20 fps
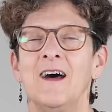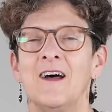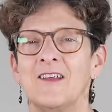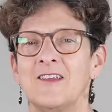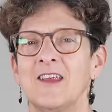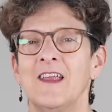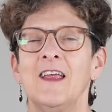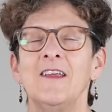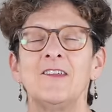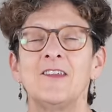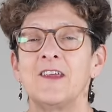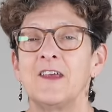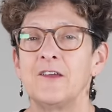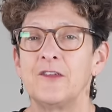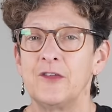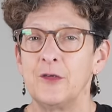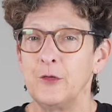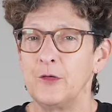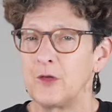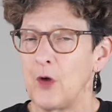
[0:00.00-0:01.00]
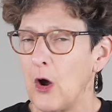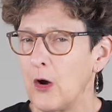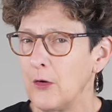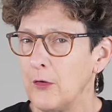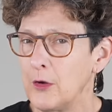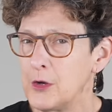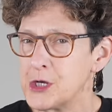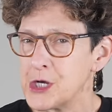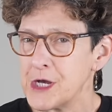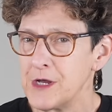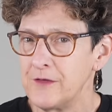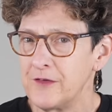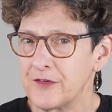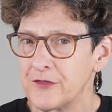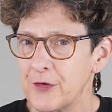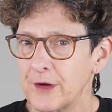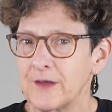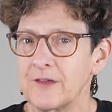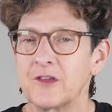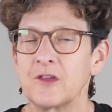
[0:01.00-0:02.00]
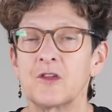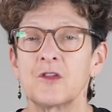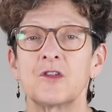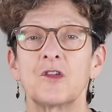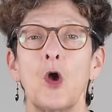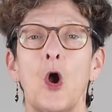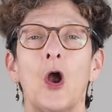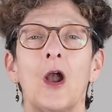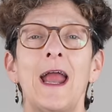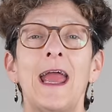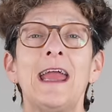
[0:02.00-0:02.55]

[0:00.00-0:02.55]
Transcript: So that's the ASUS R O G Strix Scar